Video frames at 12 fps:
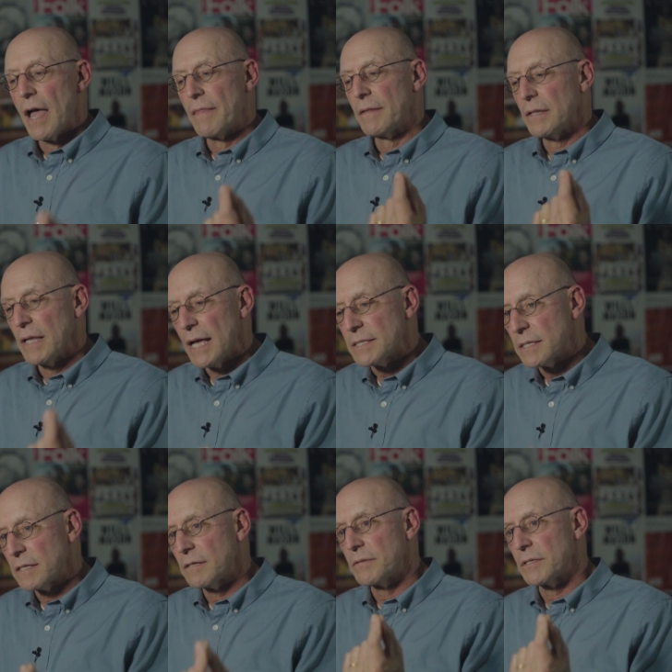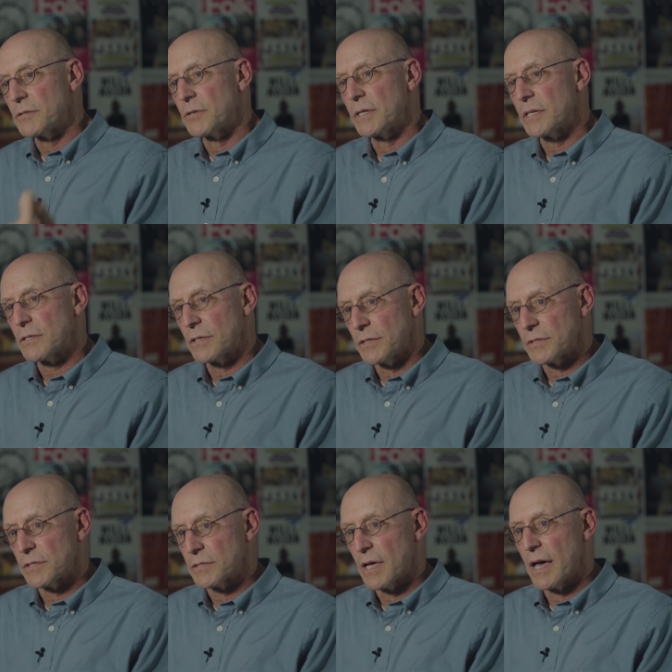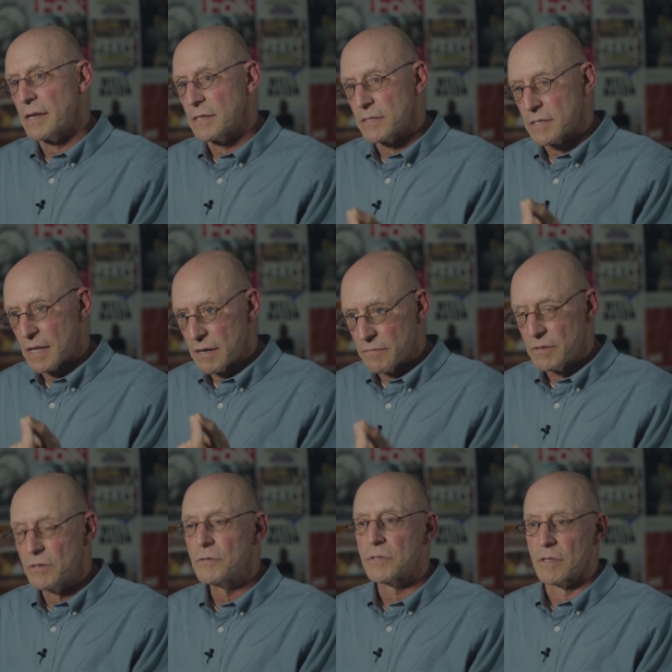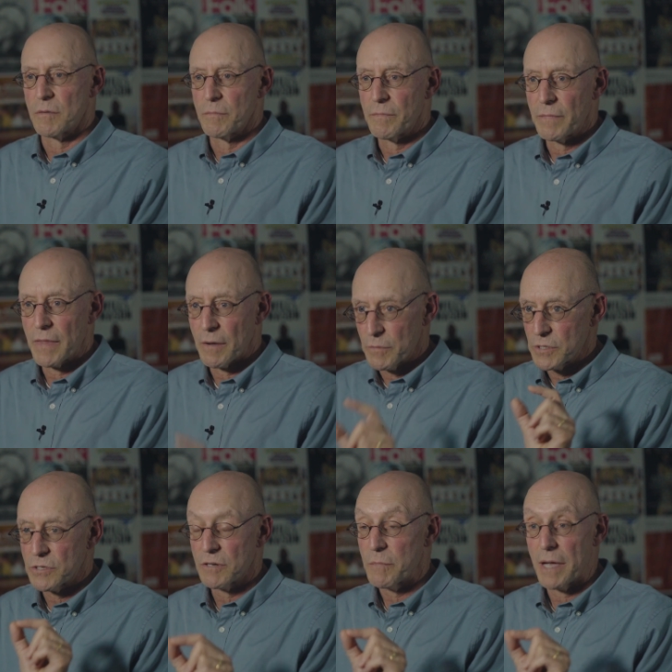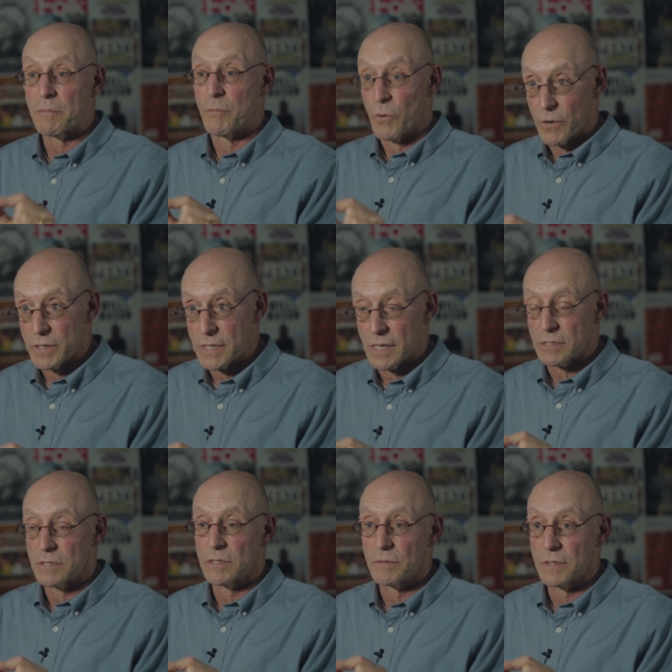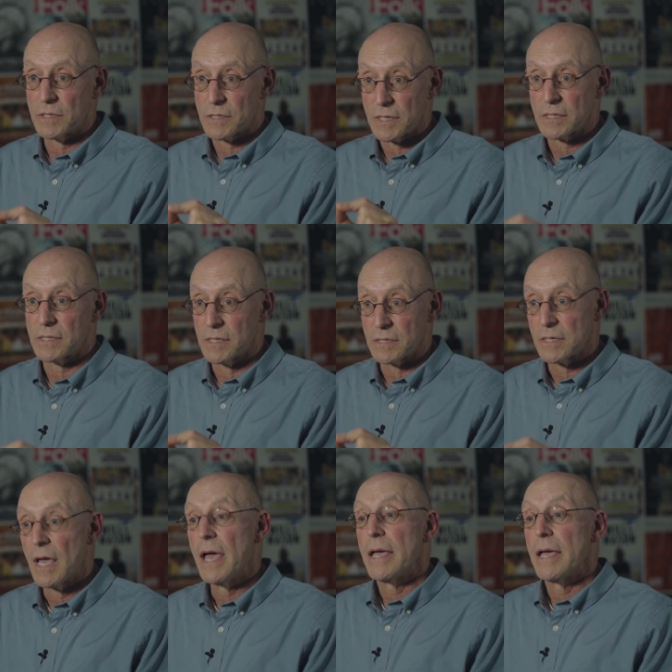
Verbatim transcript: And the lesson of the traditional societies that have used them, that we should have paid more attention to in the 60s,